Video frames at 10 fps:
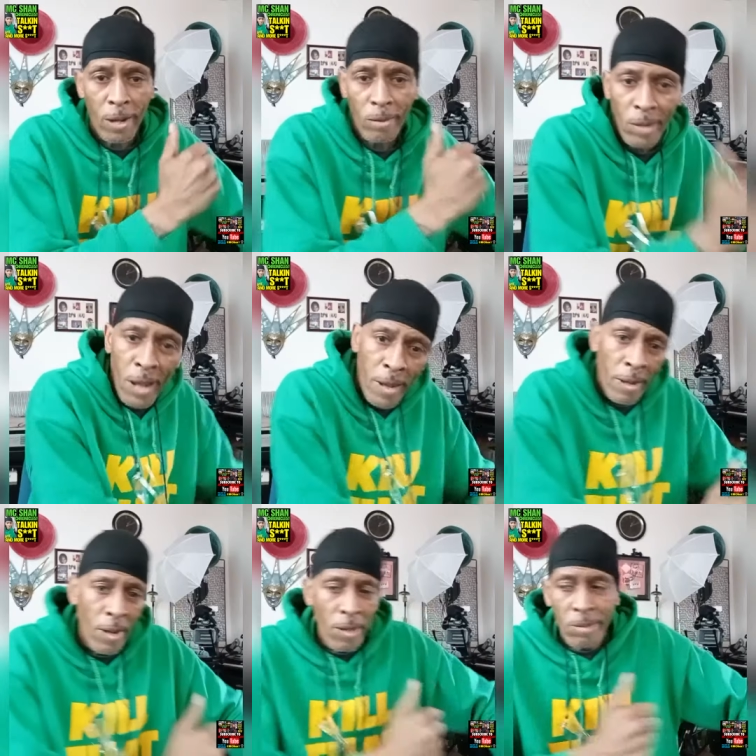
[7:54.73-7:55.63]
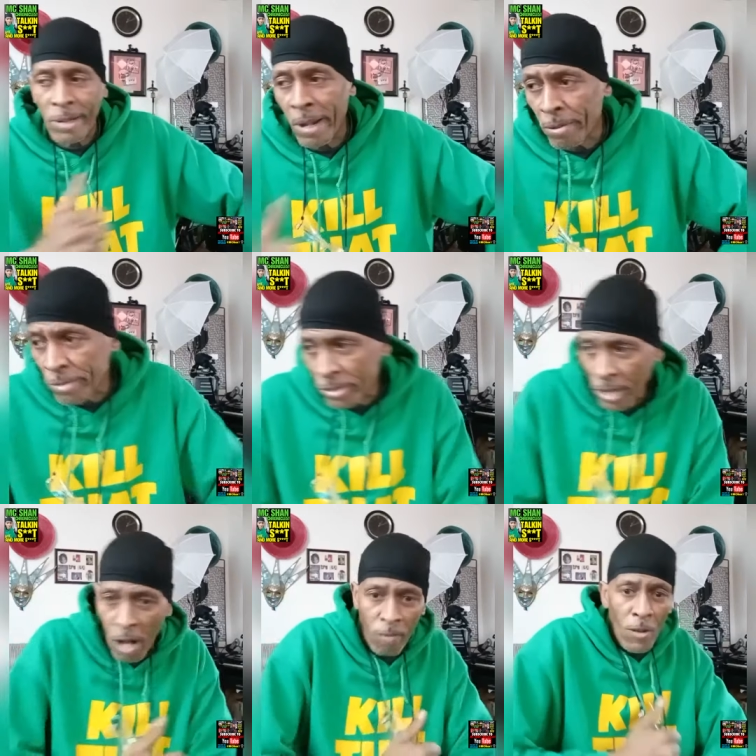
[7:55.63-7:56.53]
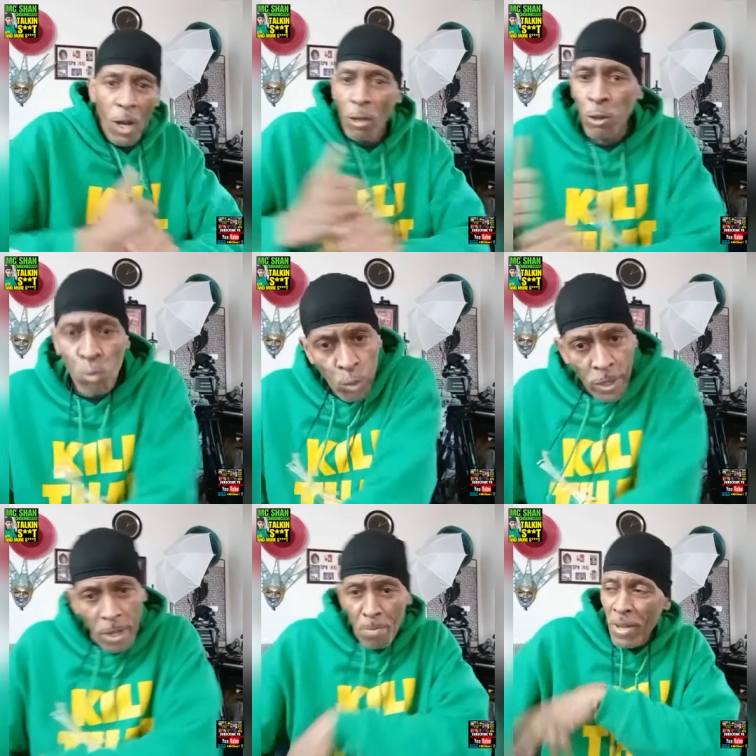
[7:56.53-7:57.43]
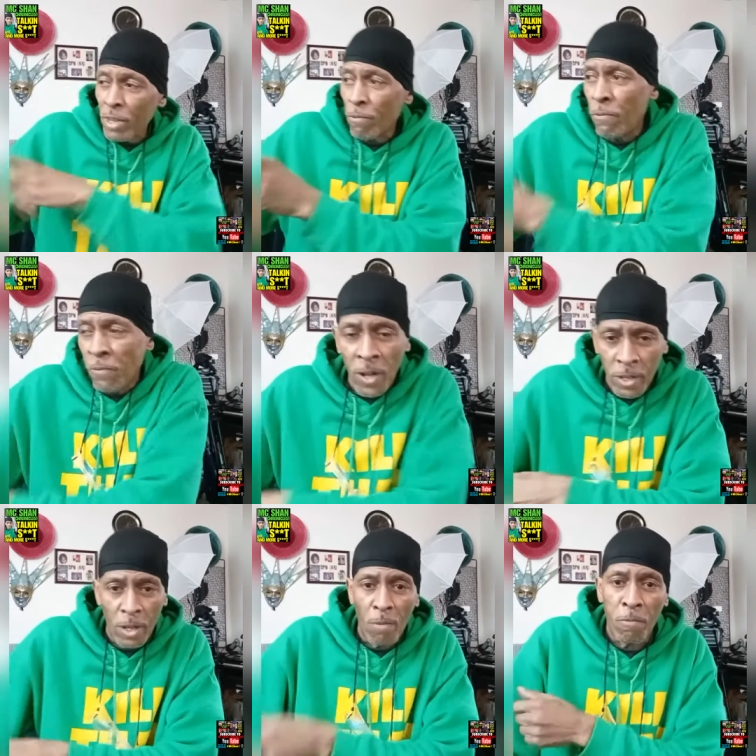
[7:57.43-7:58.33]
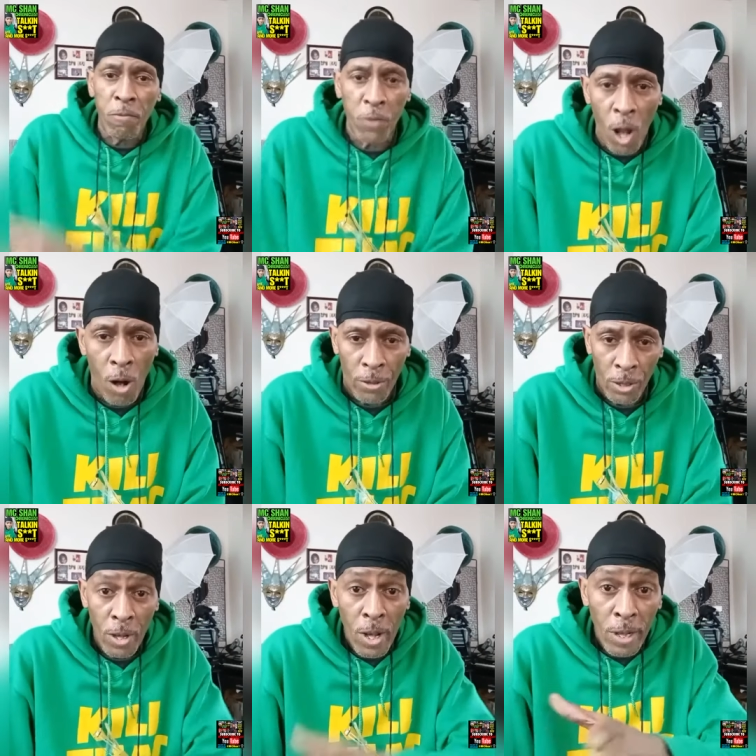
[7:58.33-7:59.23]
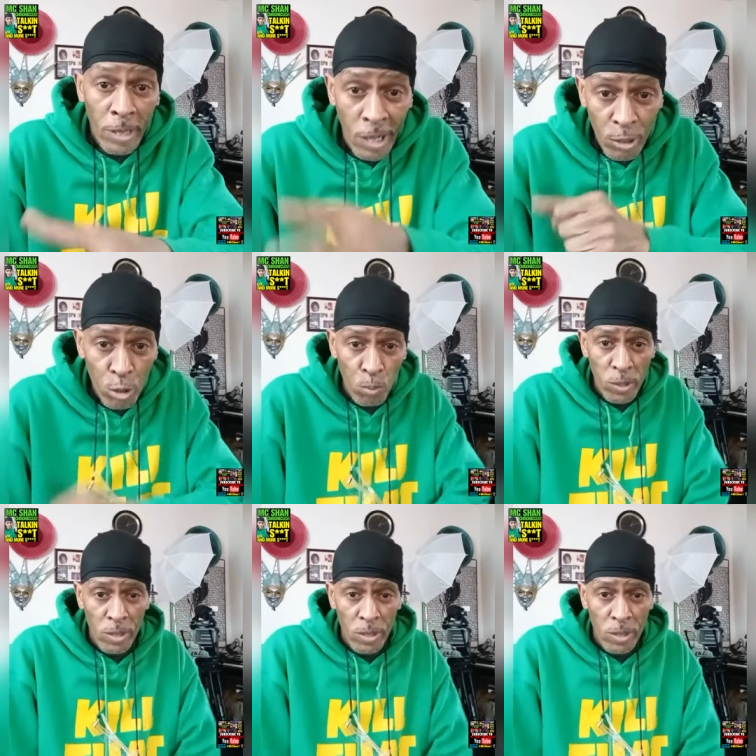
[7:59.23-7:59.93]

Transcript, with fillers: L.A., down south. Luke and them niggas fucking up Florida. Guess who